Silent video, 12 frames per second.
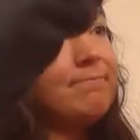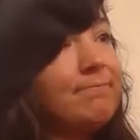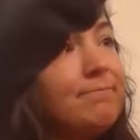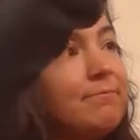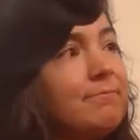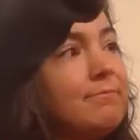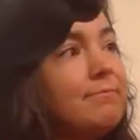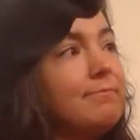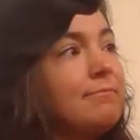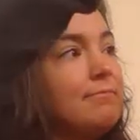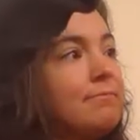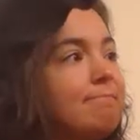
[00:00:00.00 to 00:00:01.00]

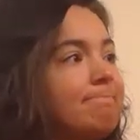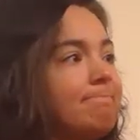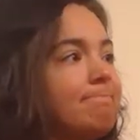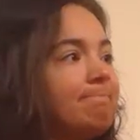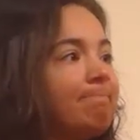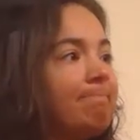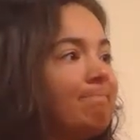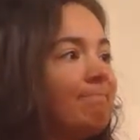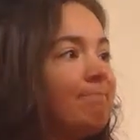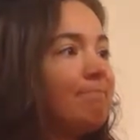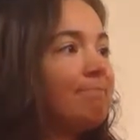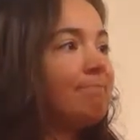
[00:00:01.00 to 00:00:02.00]

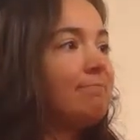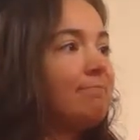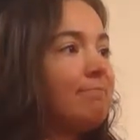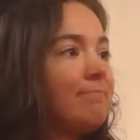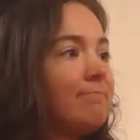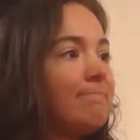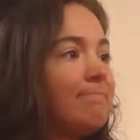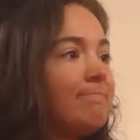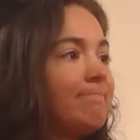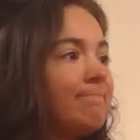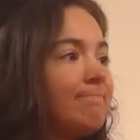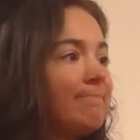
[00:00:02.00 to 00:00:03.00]
[no speech]